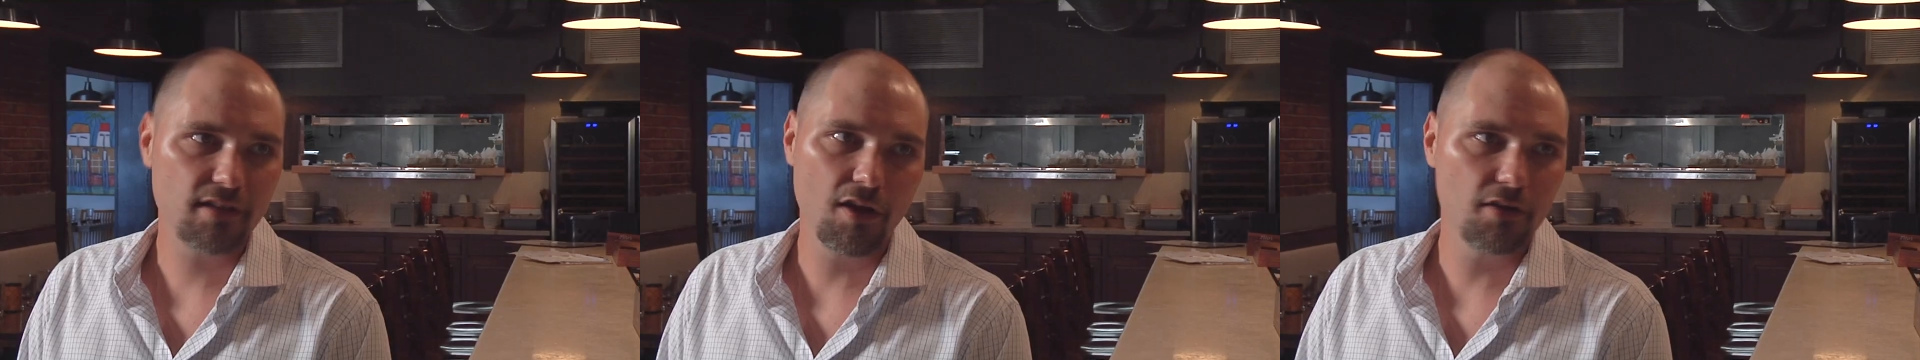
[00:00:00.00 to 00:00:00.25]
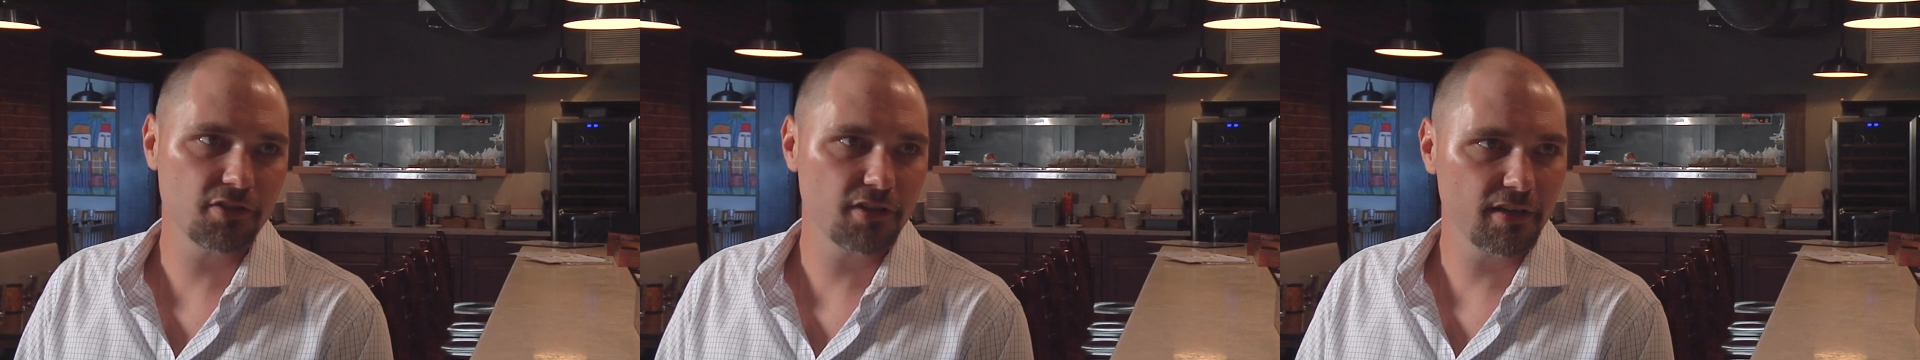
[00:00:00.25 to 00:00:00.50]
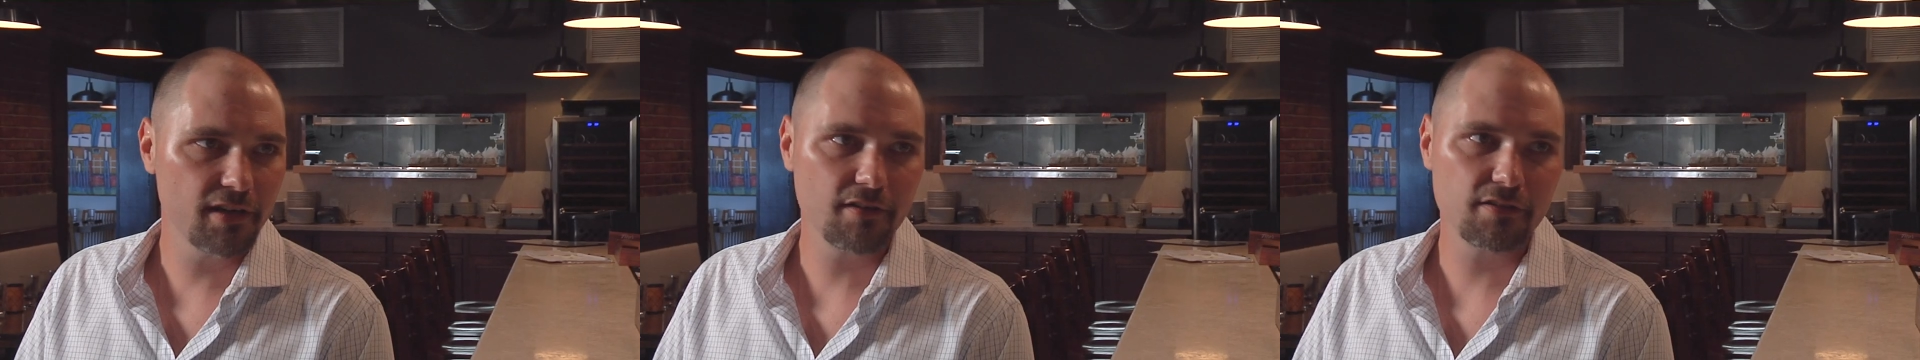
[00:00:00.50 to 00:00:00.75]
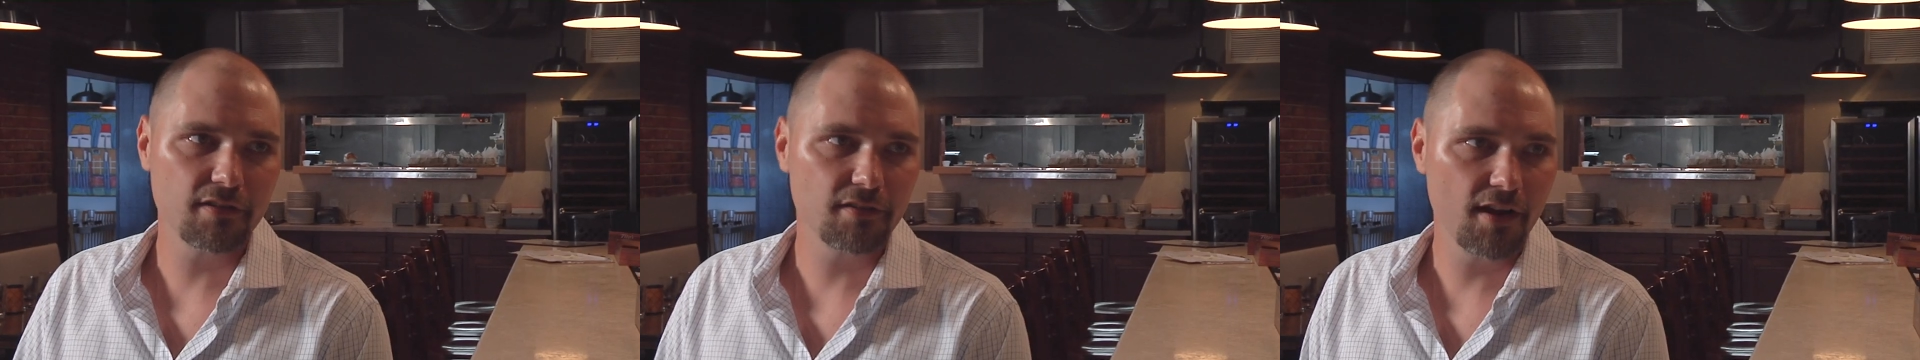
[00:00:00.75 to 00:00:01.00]
The ocean
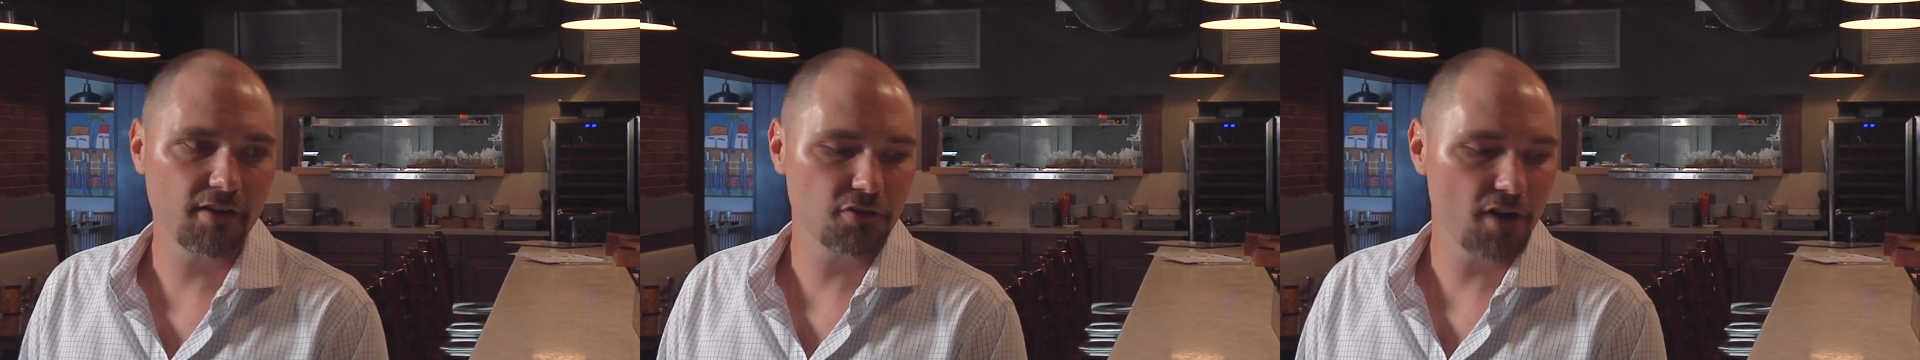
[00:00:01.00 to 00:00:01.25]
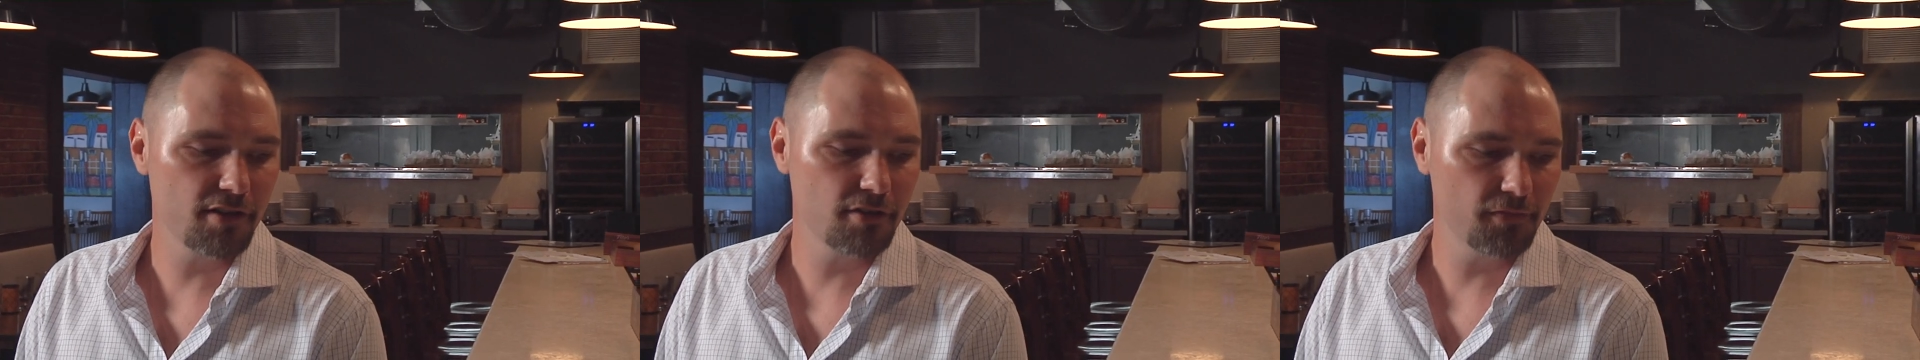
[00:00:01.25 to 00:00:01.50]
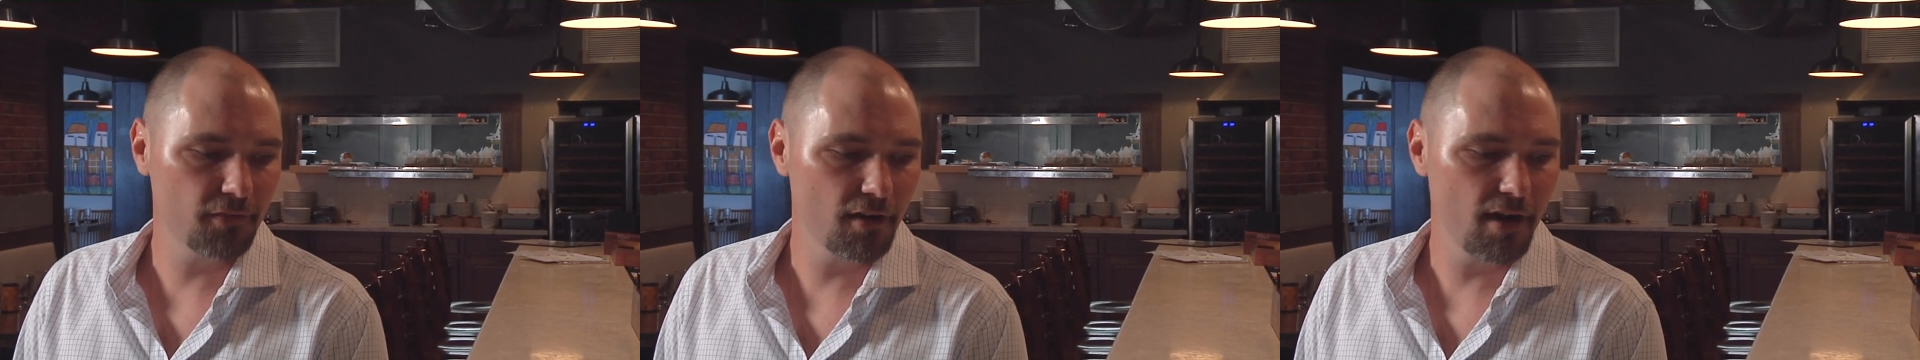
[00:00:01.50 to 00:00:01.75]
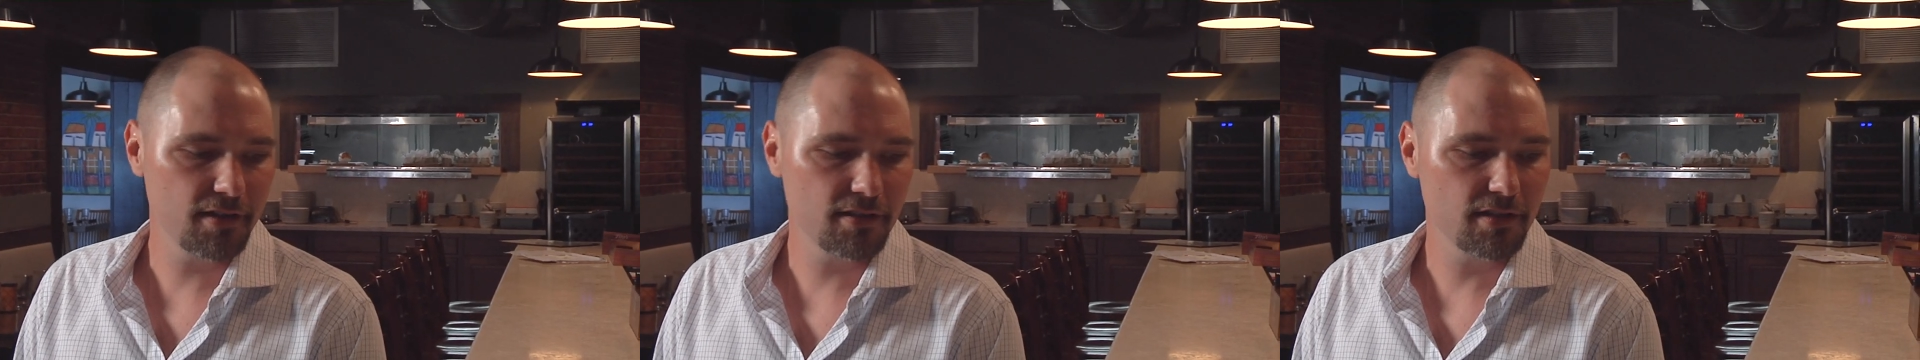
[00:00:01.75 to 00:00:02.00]
here is a, a treasure
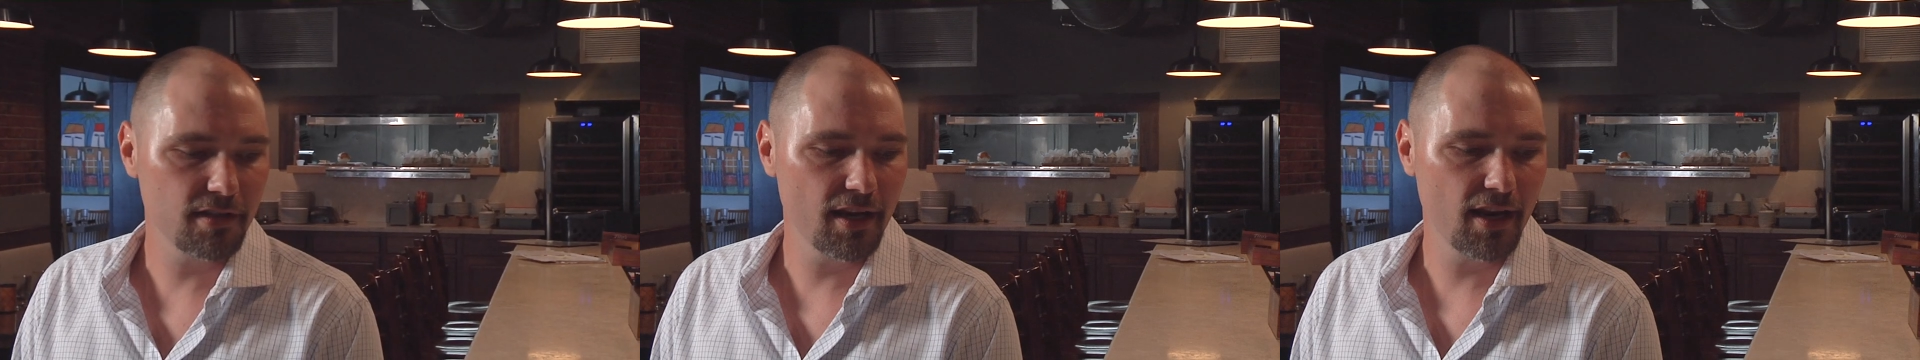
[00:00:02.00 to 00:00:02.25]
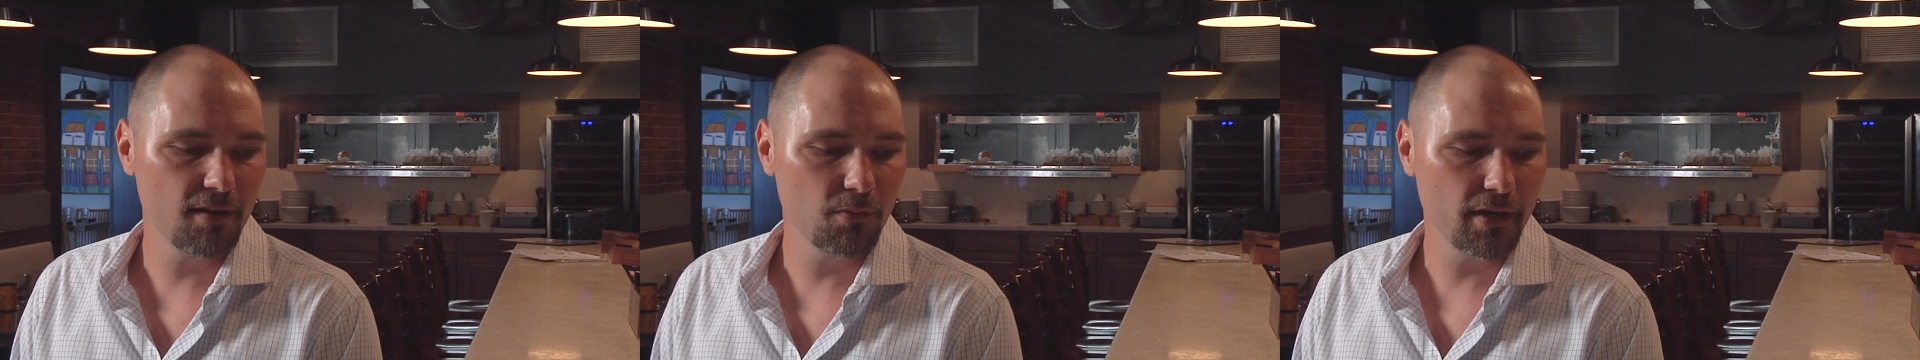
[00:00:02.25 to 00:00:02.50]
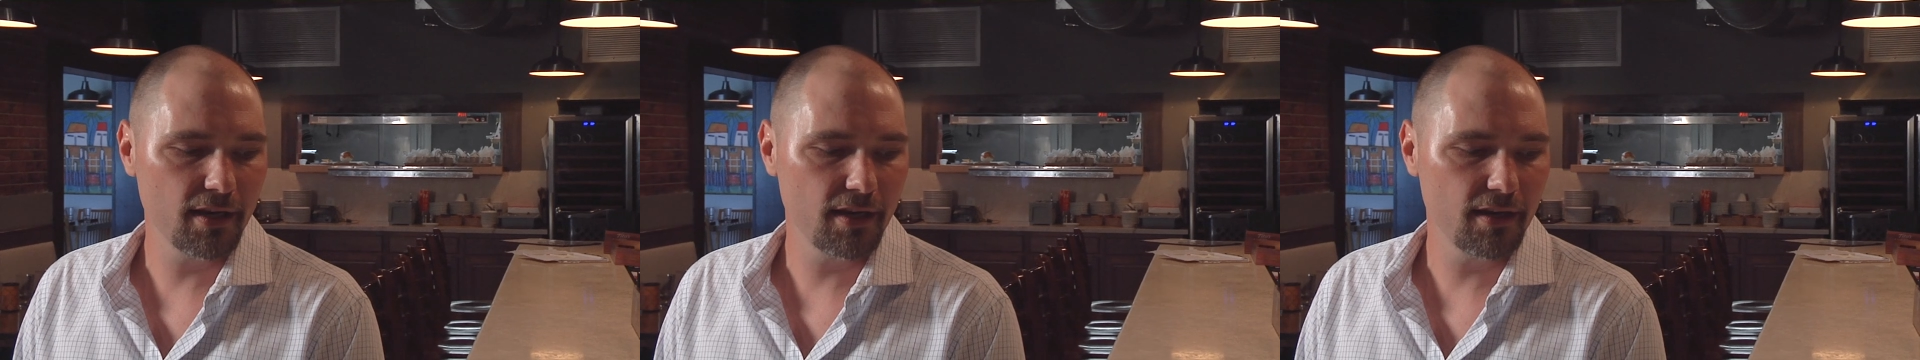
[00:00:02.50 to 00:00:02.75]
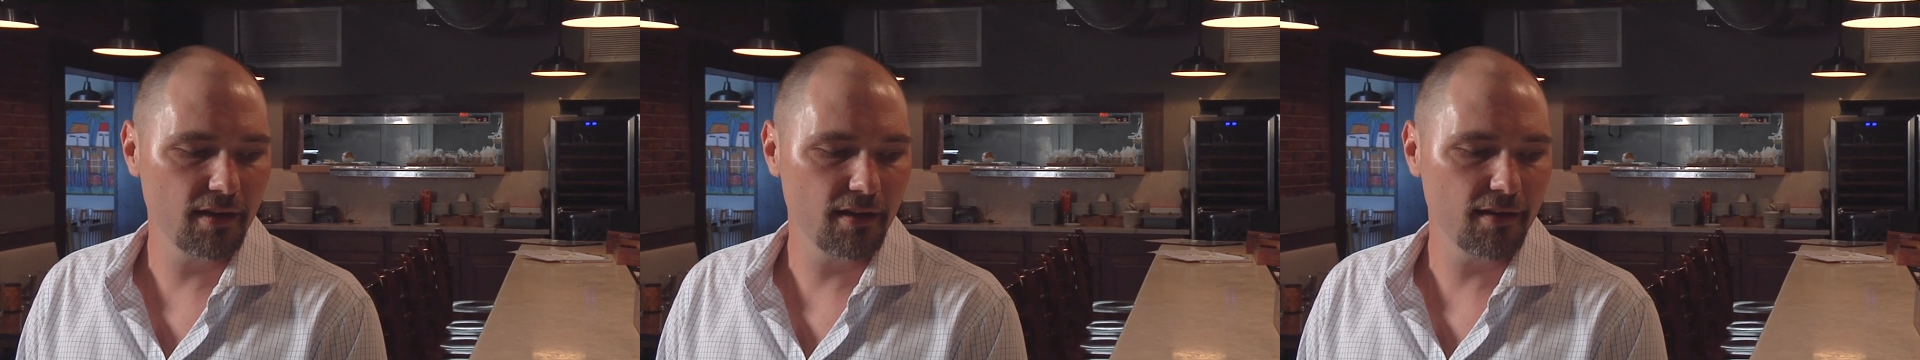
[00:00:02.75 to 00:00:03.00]
for us, and
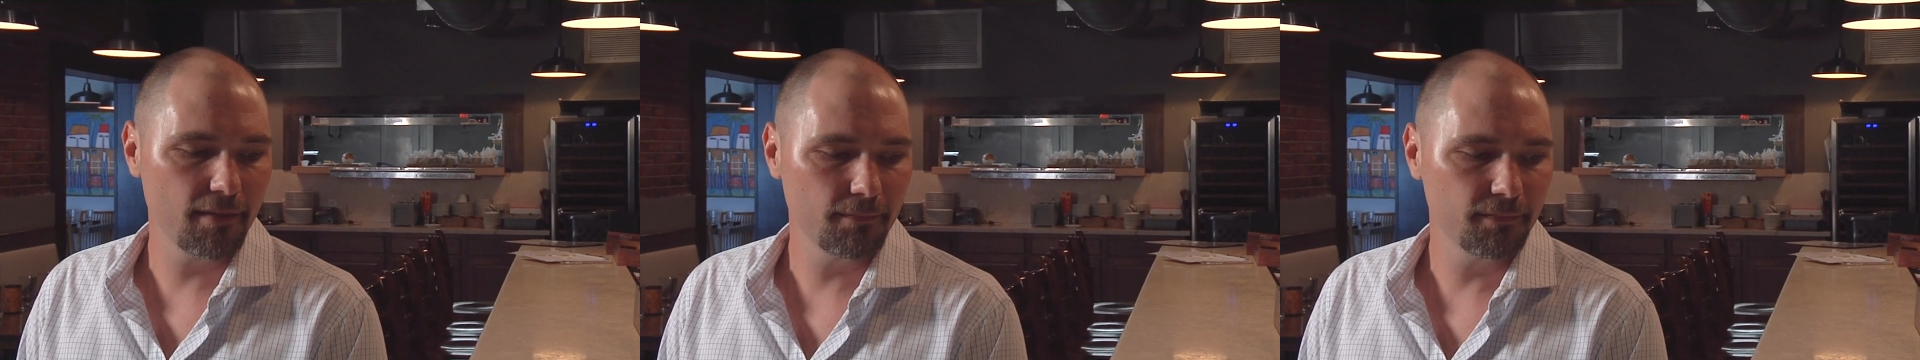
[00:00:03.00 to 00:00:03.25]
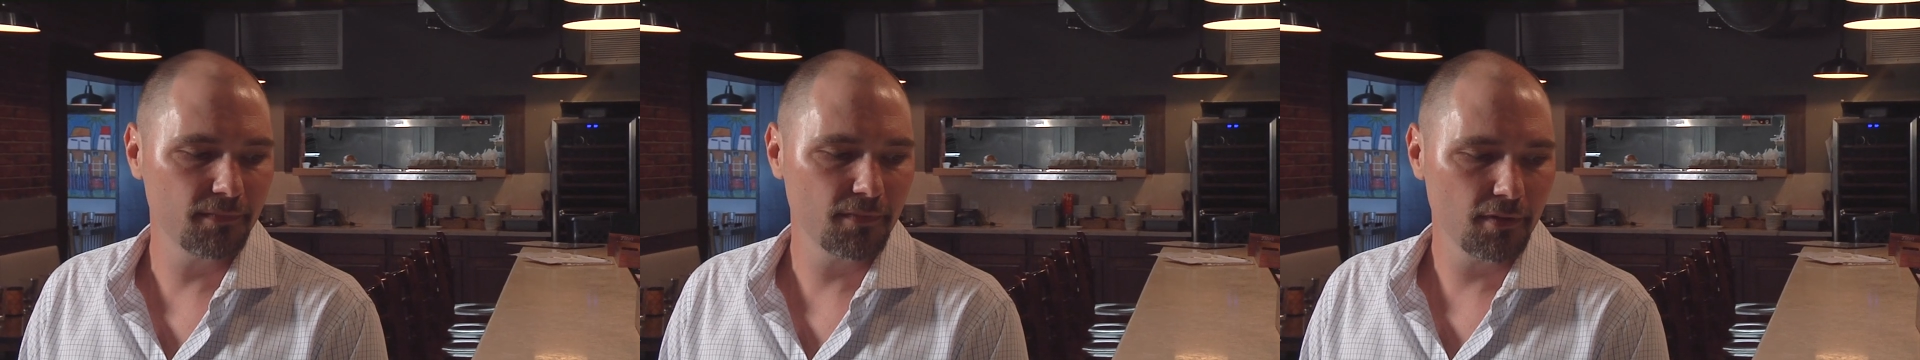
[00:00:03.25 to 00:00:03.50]
we, um,